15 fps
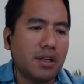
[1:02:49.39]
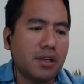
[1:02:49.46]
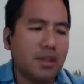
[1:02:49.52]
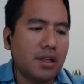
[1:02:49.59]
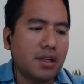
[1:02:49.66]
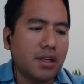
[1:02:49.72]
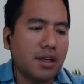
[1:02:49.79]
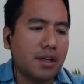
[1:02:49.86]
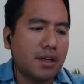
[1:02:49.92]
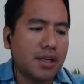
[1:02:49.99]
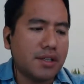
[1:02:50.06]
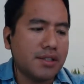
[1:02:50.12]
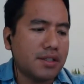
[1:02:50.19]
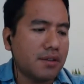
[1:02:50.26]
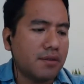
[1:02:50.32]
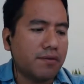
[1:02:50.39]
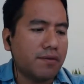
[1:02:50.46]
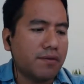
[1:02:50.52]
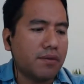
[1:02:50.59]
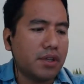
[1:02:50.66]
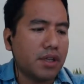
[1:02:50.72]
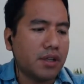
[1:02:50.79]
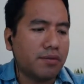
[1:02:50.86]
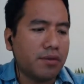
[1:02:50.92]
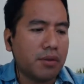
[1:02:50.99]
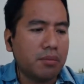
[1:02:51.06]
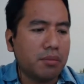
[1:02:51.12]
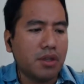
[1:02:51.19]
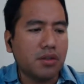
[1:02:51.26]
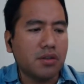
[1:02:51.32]
that are less than than five
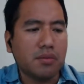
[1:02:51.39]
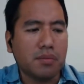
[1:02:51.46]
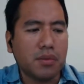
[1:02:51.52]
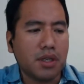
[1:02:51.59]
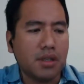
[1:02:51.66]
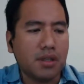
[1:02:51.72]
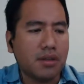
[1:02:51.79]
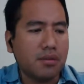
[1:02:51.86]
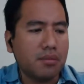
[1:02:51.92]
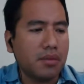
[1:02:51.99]
minutes, but